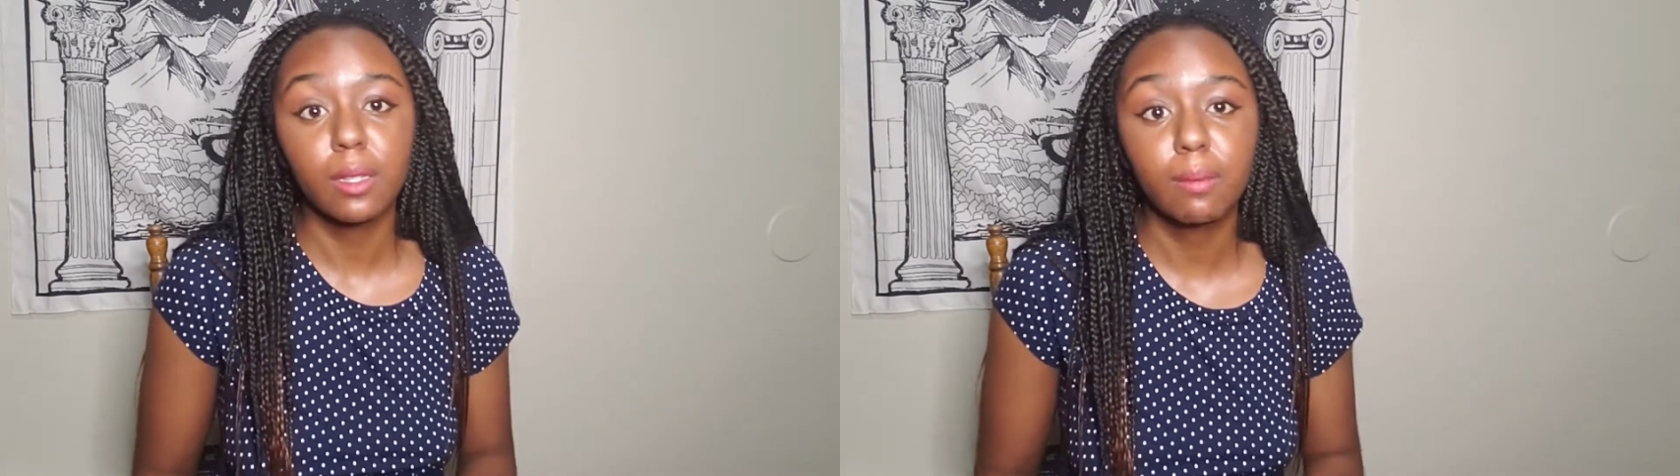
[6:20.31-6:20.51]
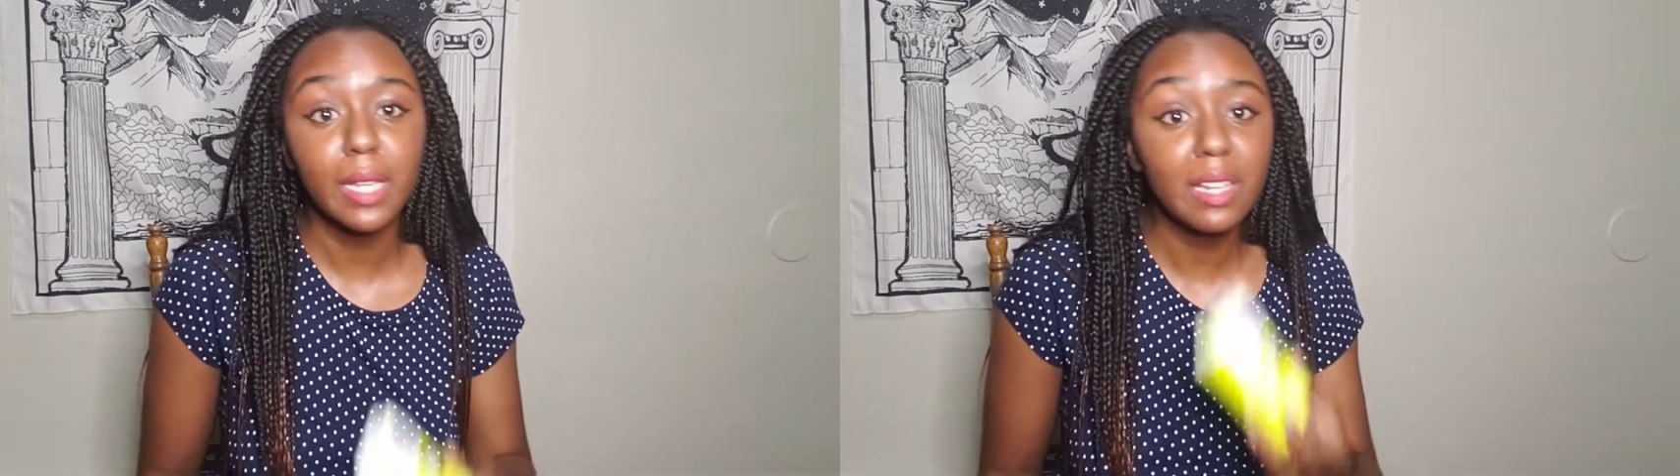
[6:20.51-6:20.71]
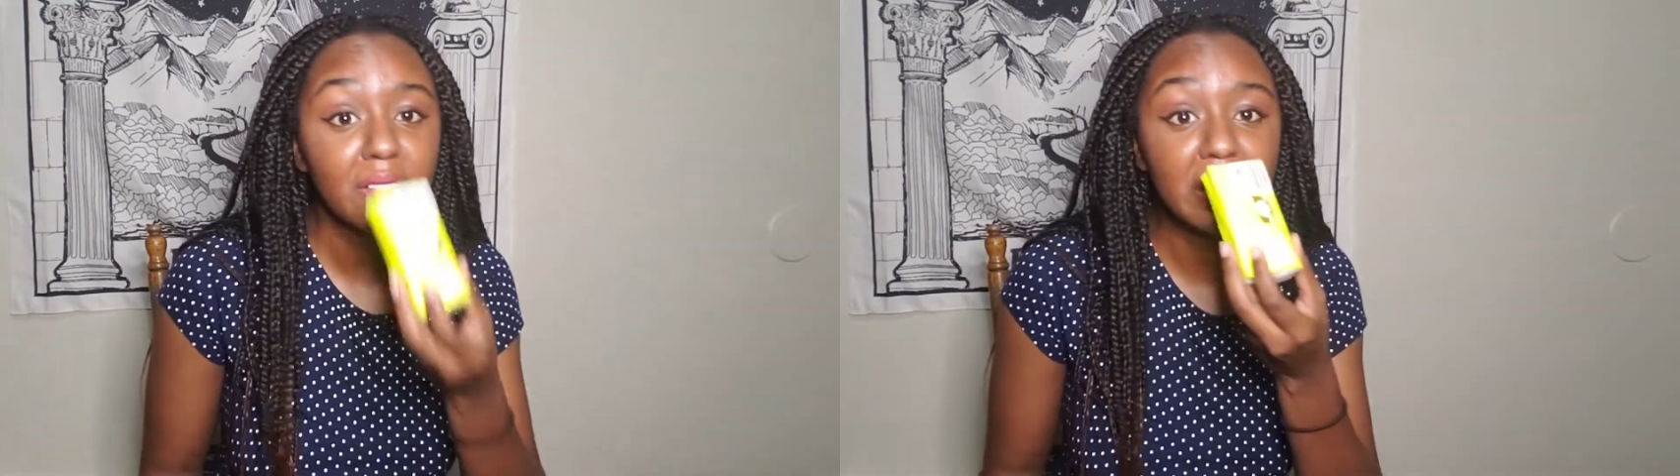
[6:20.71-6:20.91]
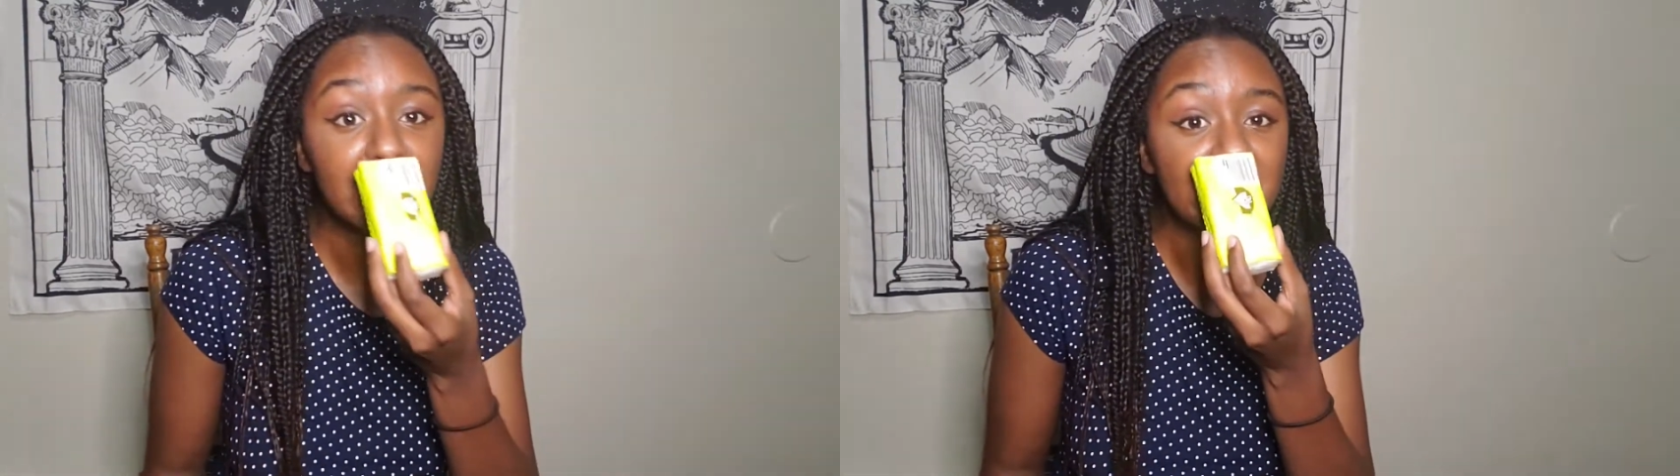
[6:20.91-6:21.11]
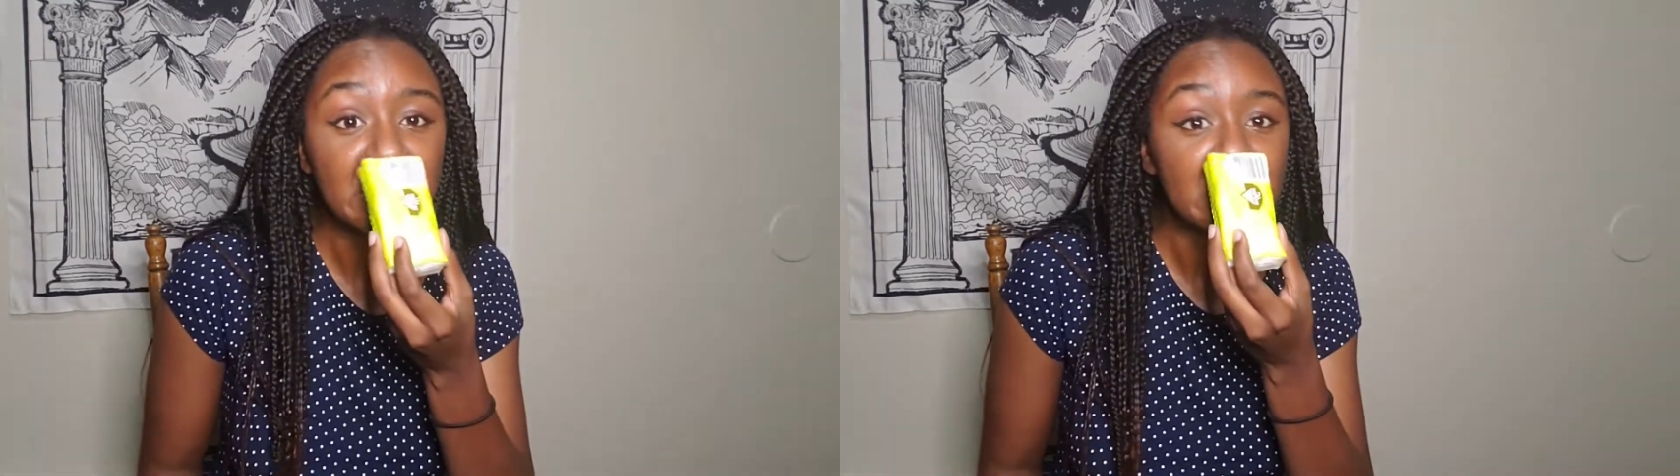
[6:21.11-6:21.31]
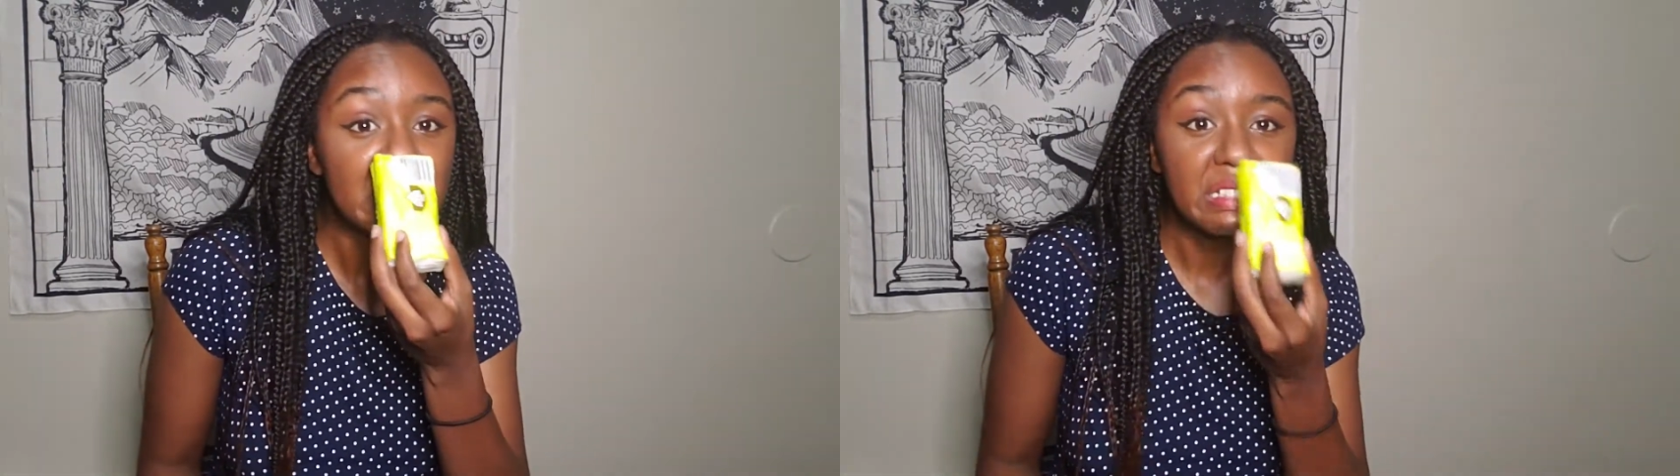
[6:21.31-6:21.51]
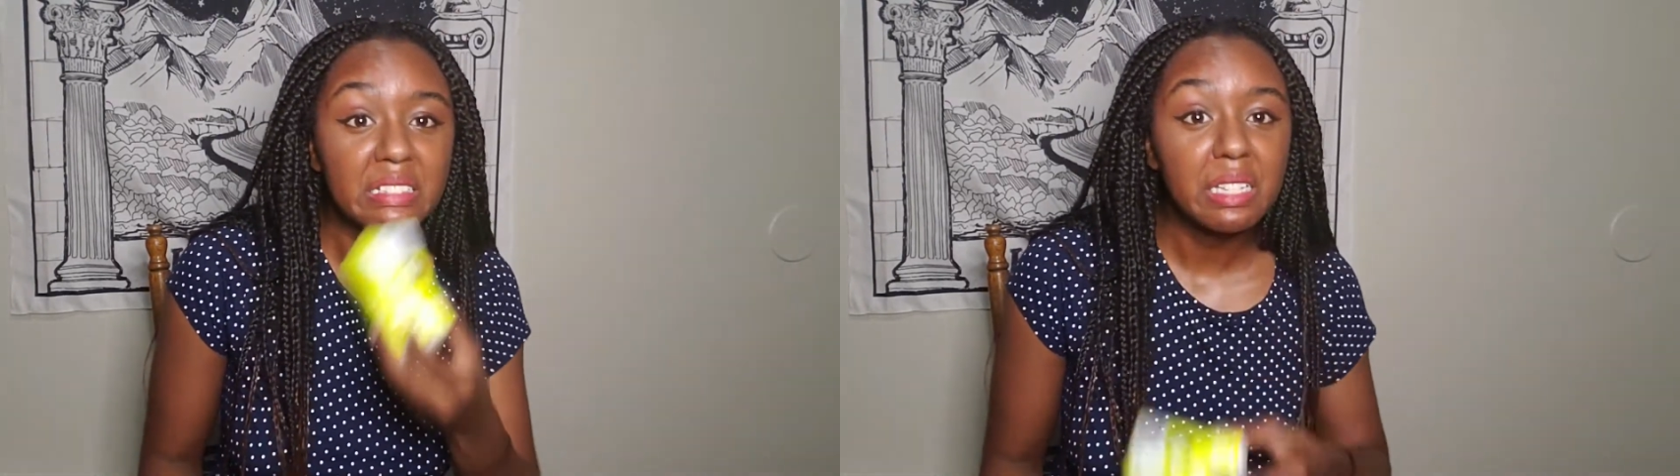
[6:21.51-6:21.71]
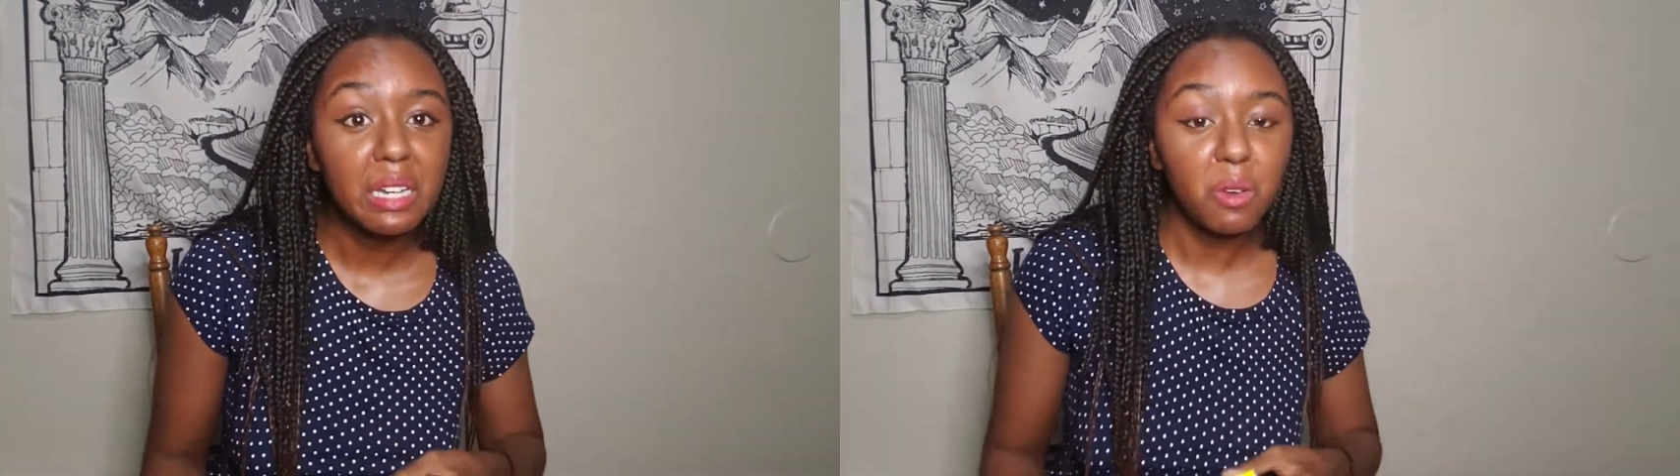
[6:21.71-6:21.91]
You might have a little
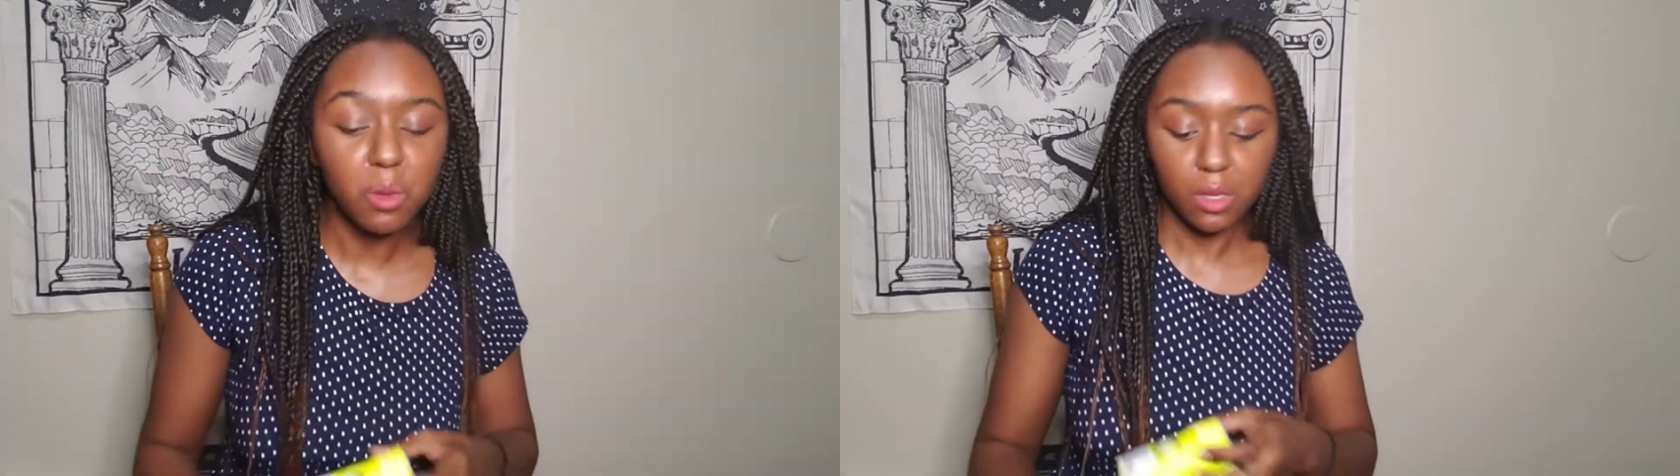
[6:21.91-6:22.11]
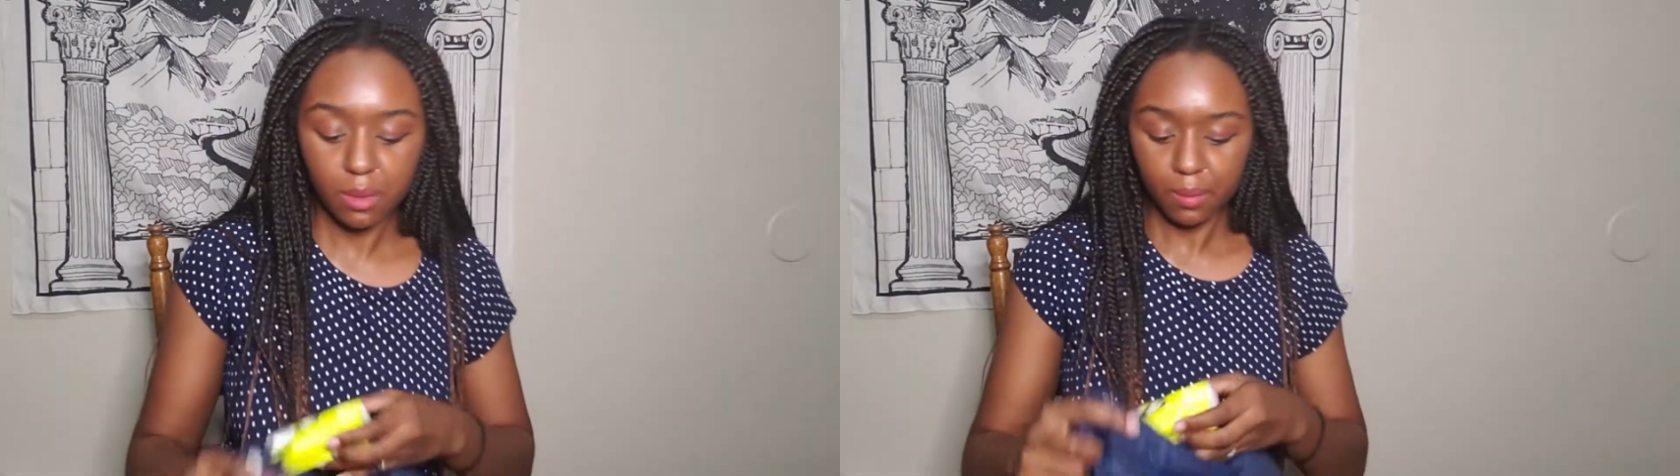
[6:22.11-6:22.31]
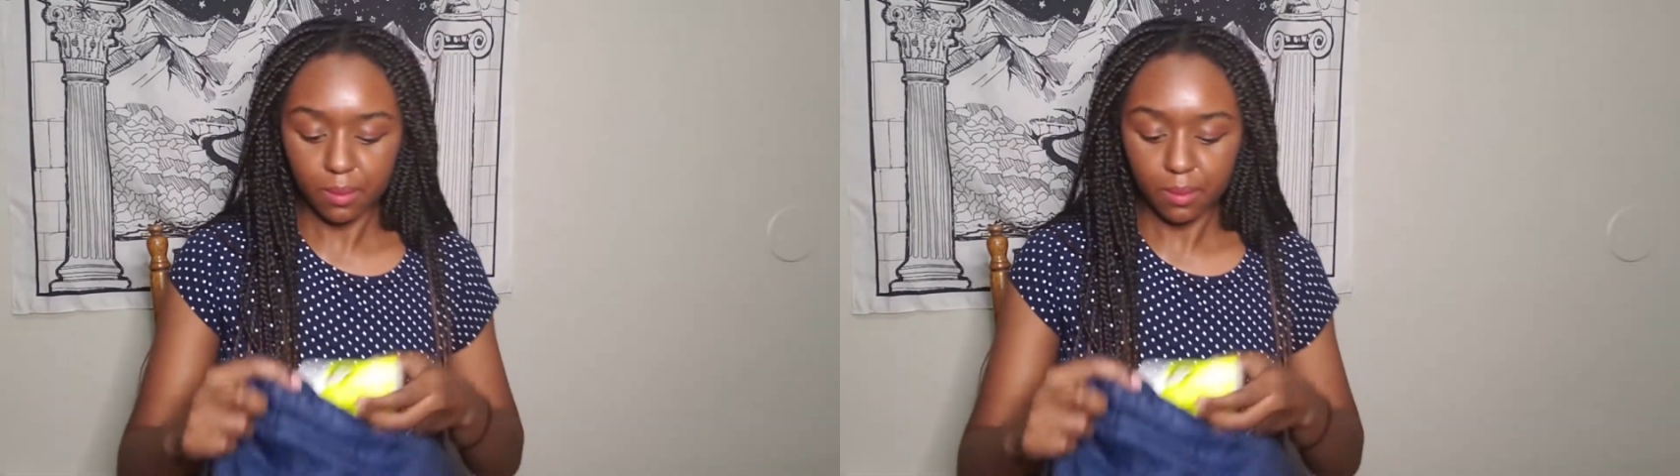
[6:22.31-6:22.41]
nose.